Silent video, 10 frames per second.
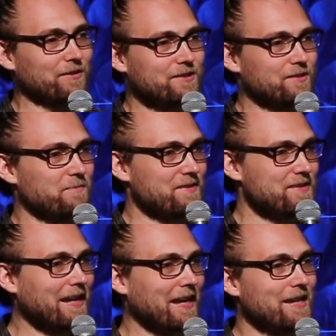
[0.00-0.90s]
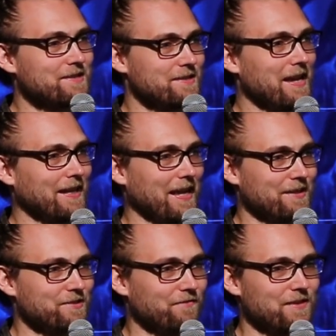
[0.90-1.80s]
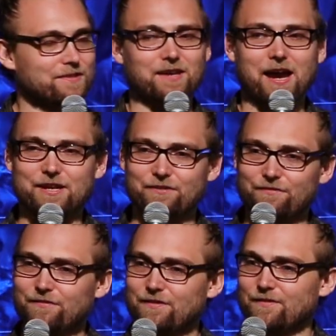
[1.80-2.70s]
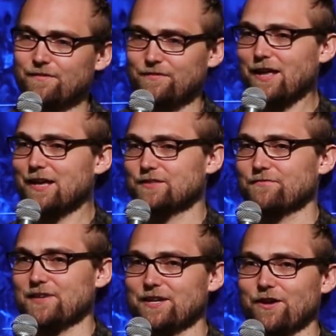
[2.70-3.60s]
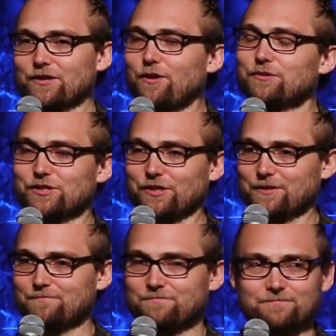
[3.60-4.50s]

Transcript: This has been decades and decades of this kind of philosophy in our culture.